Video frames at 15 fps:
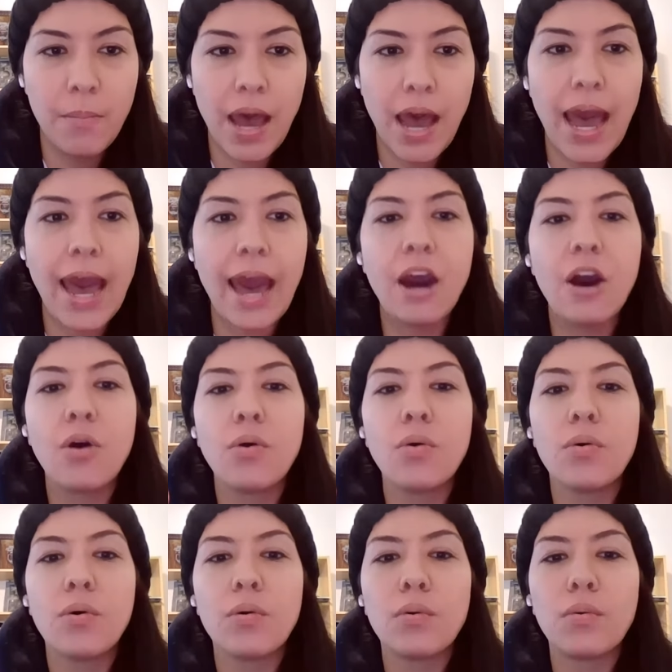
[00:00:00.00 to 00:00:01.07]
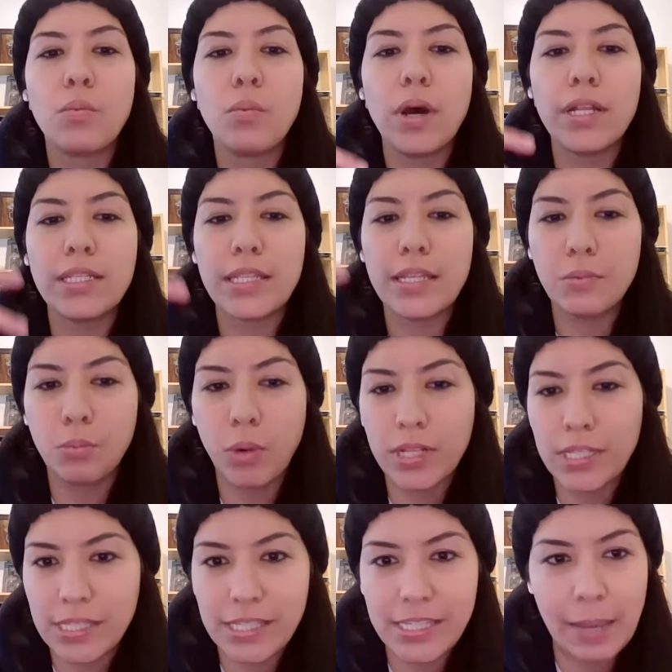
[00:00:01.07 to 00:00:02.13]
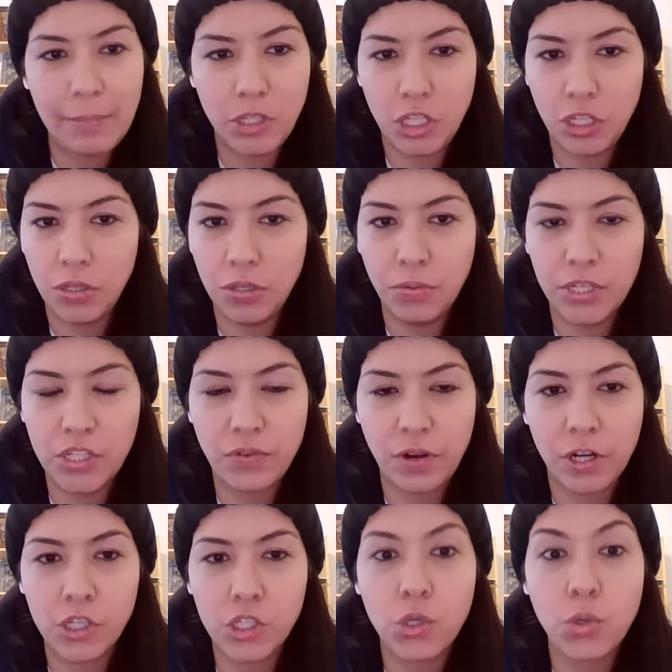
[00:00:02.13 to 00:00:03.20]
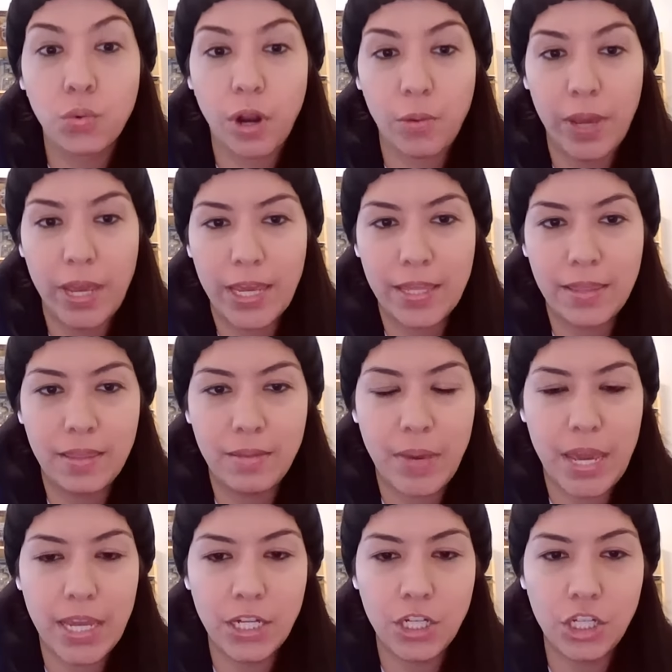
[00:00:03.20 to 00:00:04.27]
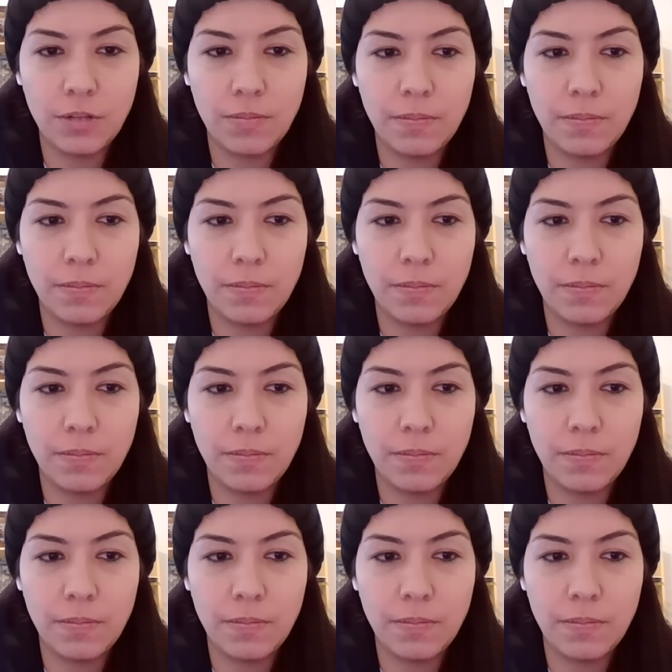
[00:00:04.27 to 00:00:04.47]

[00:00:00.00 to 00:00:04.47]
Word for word: how what what's step two as far as growing the page